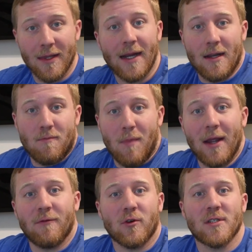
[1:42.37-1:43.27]
that can
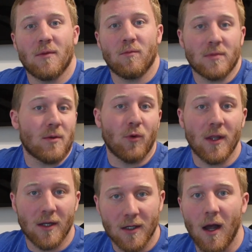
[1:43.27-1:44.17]
make for some
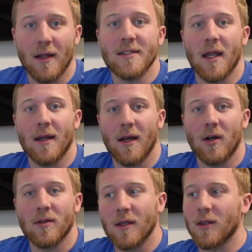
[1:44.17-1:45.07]
really good content
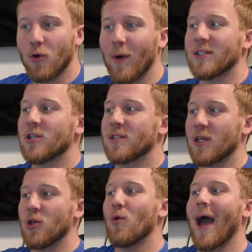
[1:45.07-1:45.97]
here. The questions
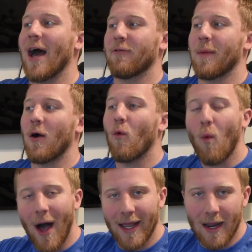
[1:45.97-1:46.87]
that you have about
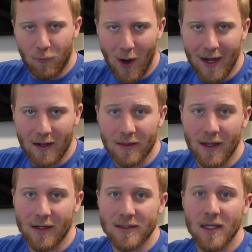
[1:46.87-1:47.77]
why I'm writing
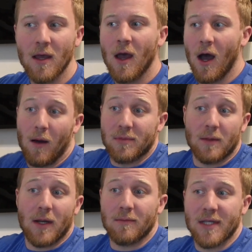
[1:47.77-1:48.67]
things.
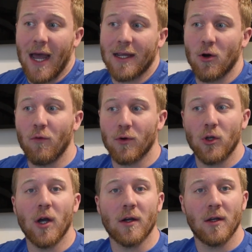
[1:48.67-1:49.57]
Sometimes I can
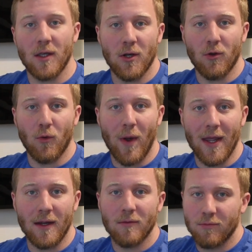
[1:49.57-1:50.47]
overlook, the
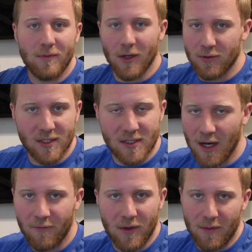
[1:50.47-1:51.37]
way, just
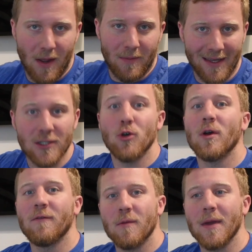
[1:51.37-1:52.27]
stuff that may be
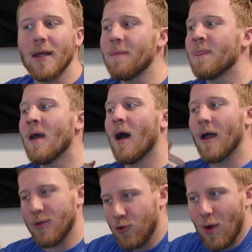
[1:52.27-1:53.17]
intuitive to me.
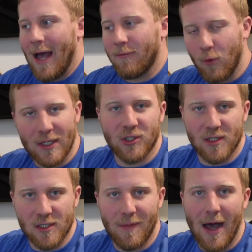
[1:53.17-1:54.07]
You have
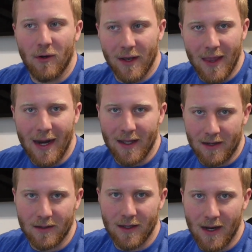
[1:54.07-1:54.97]
questions about, and that
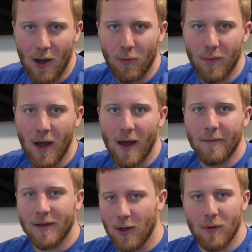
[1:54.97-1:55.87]
can help,
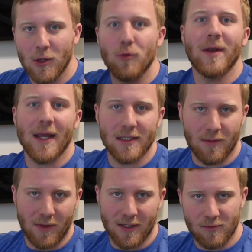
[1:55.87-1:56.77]
illuminate
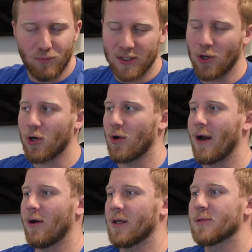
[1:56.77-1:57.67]
some of these darker
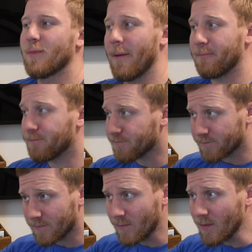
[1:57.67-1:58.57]
areas. But
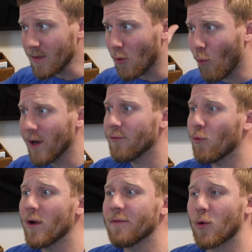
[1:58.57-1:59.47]
one
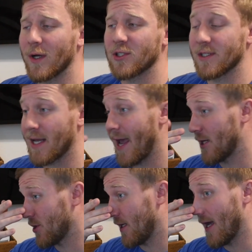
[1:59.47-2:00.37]
of the questions
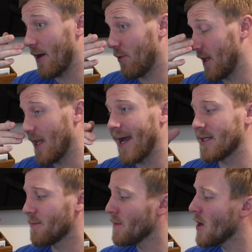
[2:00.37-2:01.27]
I really liked